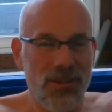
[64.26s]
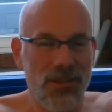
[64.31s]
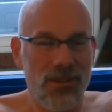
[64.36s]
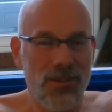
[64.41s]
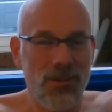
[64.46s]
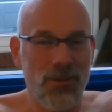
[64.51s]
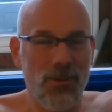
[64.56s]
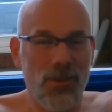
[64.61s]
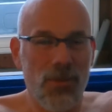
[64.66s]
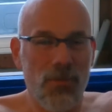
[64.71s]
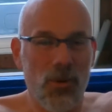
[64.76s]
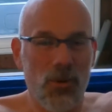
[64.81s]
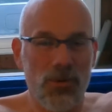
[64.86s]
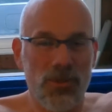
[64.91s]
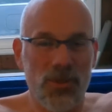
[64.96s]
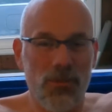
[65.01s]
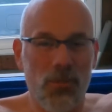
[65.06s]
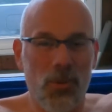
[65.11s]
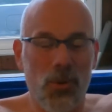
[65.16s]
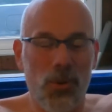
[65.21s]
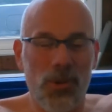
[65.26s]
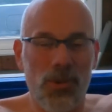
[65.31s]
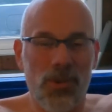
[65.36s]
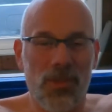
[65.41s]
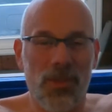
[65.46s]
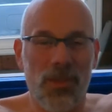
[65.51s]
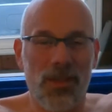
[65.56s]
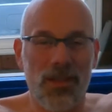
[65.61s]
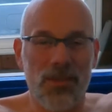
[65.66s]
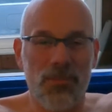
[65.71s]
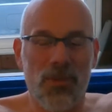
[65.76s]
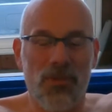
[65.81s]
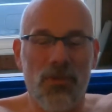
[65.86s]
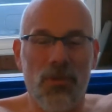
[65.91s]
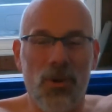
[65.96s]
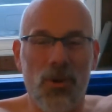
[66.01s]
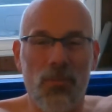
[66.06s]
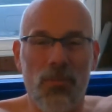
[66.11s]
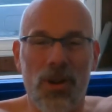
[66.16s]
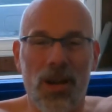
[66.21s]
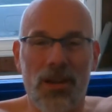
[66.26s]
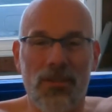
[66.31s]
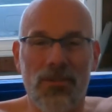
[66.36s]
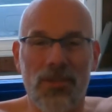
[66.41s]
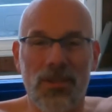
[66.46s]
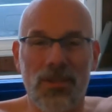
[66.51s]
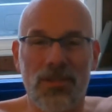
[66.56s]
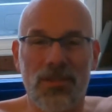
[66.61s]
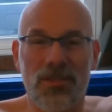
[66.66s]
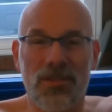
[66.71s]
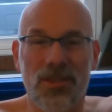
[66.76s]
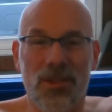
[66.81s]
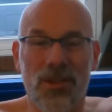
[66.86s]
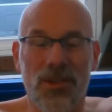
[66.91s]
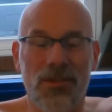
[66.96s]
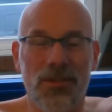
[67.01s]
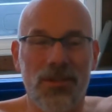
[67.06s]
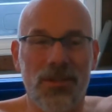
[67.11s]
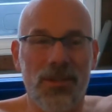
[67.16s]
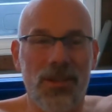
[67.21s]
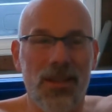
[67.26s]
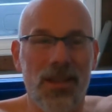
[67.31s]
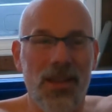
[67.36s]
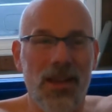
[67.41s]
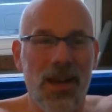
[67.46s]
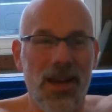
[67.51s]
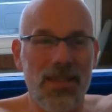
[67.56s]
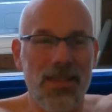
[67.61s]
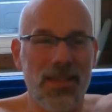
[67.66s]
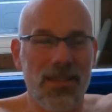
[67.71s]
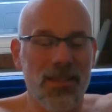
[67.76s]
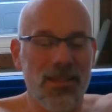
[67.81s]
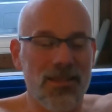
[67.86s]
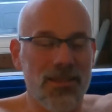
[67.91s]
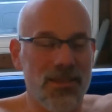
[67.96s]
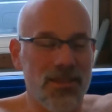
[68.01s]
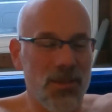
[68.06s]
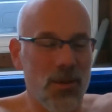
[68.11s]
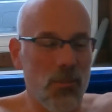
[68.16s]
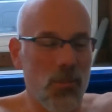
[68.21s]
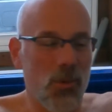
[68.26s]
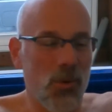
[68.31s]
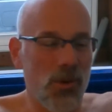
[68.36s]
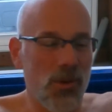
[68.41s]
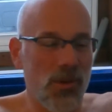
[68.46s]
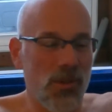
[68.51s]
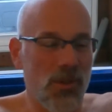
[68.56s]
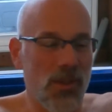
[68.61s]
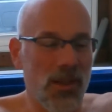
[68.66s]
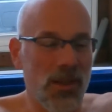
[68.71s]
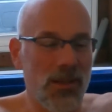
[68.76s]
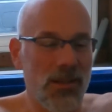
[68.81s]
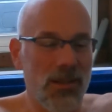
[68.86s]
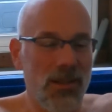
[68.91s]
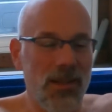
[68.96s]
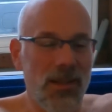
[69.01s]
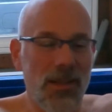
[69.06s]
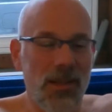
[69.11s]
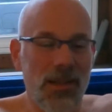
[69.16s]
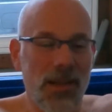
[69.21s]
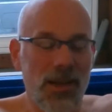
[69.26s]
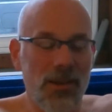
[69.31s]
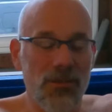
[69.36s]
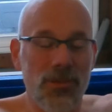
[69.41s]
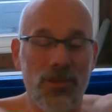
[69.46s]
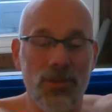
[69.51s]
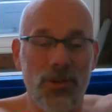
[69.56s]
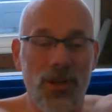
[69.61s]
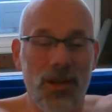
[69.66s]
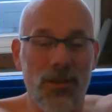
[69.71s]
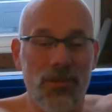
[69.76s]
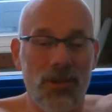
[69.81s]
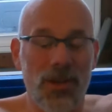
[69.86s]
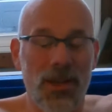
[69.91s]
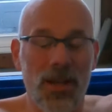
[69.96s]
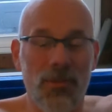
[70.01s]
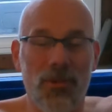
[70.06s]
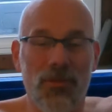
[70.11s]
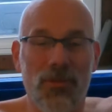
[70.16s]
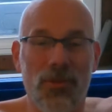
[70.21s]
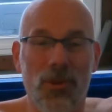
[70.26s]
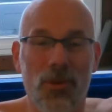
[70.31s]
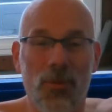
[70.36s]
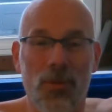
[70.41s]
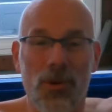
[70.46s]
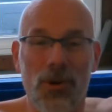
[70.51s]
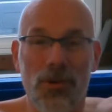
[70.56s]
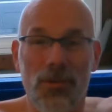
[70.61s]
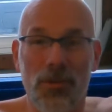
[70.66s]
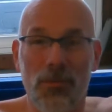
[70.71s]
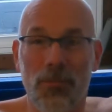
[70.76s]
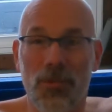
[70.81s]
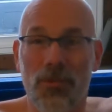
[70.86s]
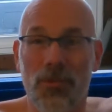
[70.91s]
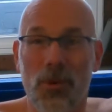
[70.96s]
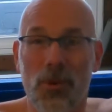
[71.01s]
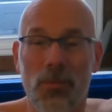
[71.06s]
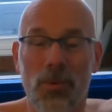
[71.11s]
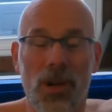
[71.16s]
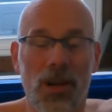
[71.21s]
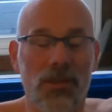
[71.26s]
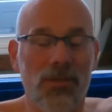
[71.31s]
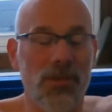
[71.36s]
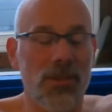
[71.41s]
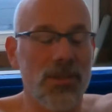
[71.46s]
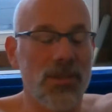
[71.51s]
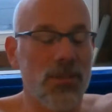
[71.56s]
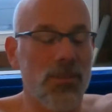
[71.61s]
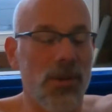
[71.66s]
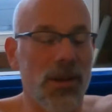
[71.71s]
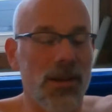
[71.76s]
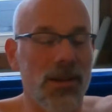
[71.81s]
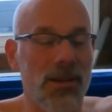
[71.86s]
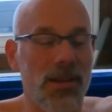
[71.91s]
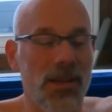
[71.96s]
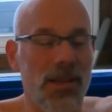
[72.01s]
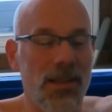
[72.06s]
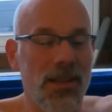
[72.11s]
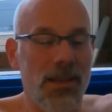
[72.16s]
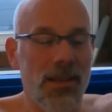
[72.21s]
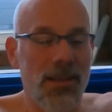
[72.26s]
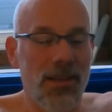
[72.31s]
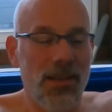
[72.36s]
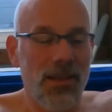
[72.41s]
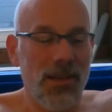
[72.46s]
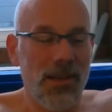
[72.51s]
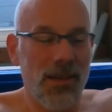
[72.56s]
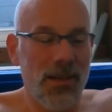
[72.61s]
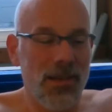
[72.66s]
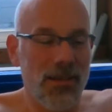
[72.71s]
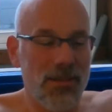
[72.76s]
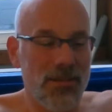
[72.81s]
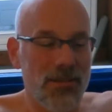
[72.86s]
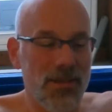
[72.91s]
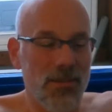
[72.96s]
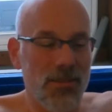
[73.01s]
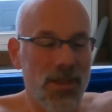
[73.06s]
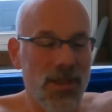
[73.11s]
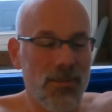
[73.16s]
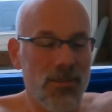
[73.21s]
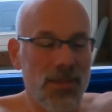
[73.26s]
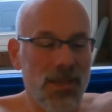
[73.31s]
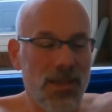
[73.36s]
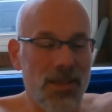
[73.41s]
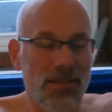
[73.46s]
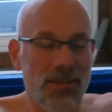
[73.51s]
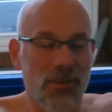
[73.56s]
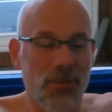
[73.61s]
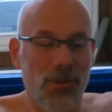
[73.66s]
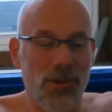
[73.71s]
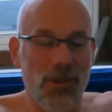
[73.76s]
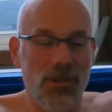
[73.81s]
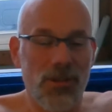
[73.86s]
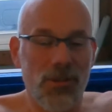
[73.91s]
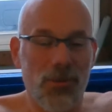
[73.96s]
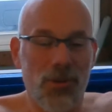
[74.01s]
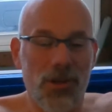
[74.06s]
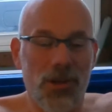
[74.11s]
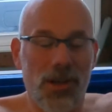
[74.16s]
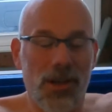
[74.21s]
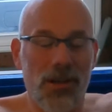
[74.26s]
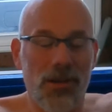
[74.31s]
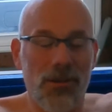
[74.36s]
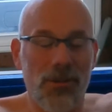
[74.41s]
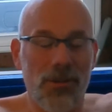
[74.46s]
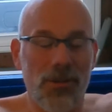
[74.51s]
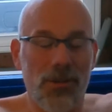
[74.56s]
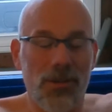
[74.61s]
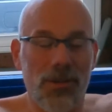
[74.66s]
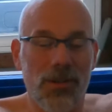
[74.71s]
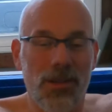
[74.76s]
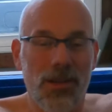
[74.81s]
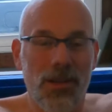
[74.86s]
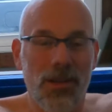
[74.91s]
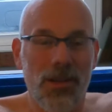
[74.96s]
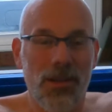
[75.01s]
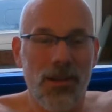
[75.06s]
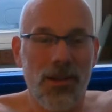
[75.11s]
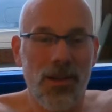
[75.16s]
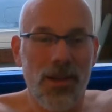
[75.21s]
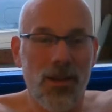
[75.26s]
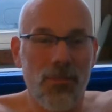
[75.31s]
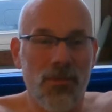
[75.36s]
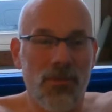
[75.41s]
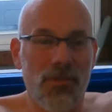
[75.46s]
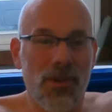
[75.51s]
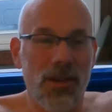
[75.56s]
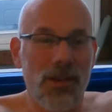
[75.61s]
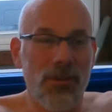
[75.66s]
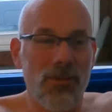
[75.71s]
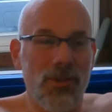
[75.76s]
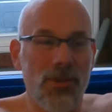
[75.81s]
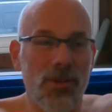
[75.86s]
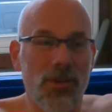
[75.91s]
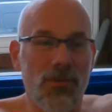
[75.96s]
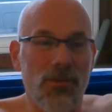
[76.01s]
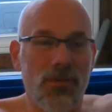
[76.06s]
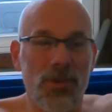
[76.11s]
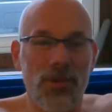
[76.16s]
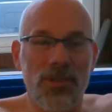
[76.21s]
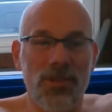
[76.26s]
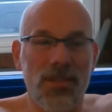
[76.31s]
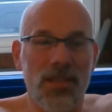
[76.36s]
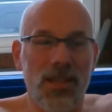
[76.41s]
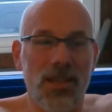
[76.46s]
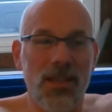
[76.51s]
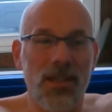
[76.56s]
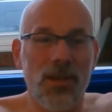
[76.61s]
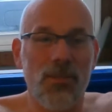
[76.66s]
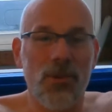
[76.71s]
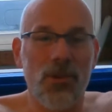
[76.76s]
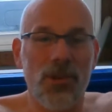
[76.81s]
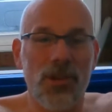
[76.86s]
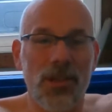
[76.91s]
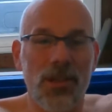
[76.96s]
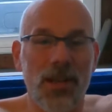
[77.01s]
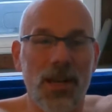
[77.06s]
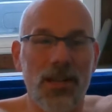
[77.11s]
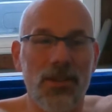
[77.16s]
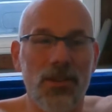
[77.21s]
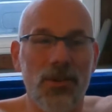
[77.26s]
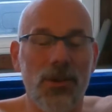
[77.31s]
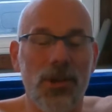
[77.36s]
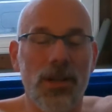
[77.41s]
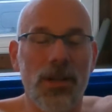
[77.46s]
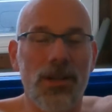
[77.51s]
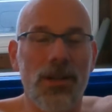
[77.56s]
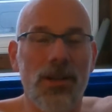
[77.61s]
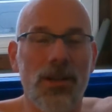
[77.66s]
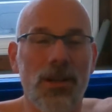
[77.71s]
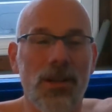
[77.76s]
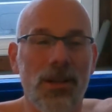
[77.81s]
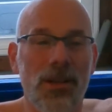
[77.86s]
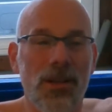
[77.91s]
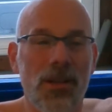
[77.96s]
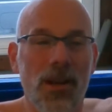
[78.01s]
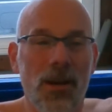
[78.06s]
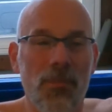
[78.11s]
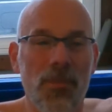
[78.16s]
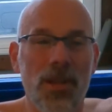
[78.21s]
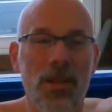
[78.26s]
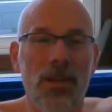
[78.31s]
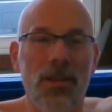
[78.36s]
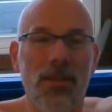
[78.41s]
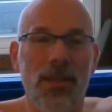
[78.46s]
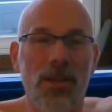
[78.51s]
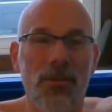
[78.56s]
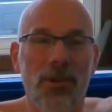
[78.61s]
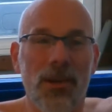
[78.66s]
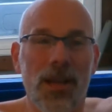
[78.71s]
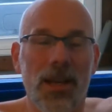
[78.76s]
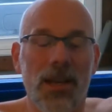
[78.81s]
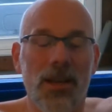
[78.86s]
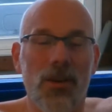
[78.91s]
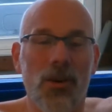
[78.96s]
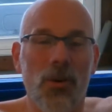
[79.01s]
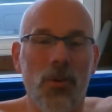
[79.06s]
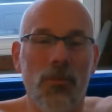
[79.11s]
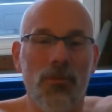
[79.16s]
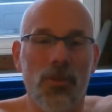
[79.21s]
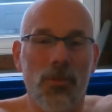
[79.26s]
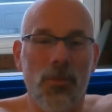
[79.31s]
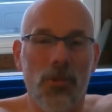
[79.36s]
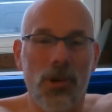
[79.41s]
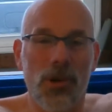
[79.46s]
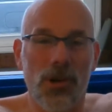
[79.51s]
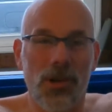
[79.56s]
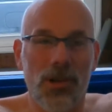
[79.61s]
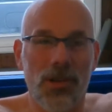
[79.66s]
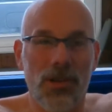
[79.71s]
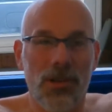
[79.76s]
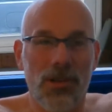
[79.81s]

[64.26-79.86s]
do the most important things before breakfast. So I think this is an important thing. I don't do it every day before breakfast, but sometimes I get to work out. If I don't do it first thing in the morning, I do it immediately when I get home from work.